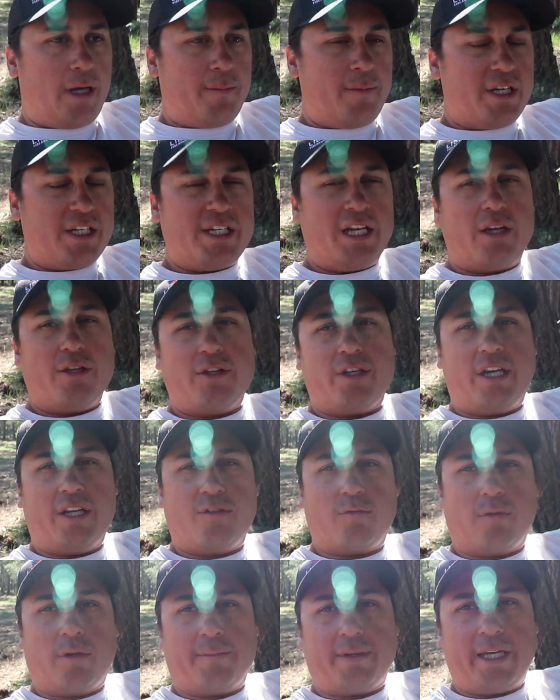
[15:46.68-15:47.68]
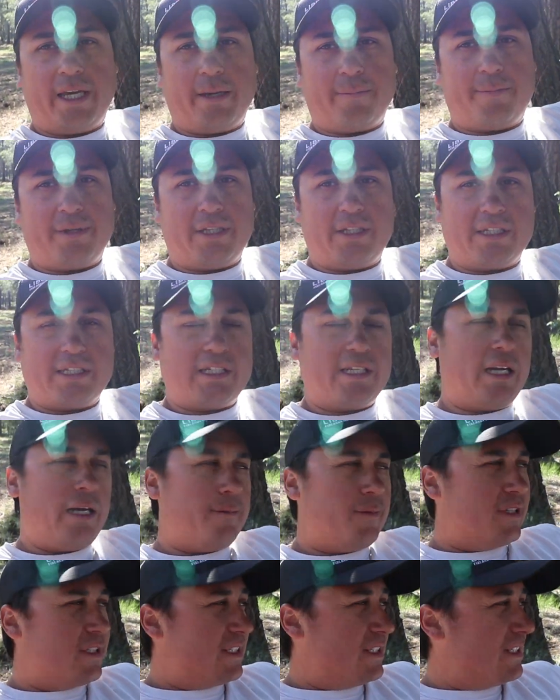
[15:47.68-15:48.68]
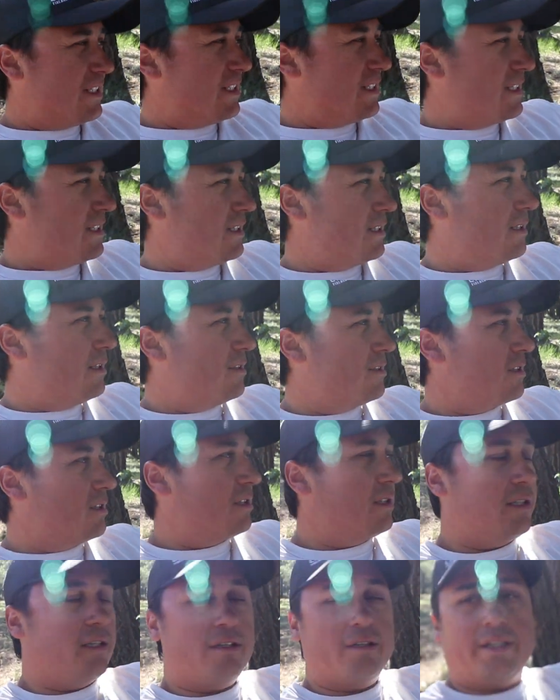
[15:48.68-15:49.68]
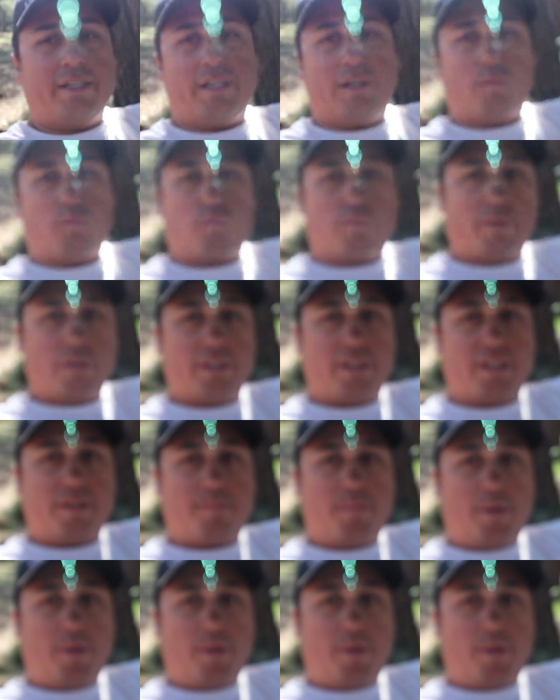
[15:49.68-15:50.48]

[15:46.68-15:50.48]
to tell you guys where I'm camping this time, because this is clearly a really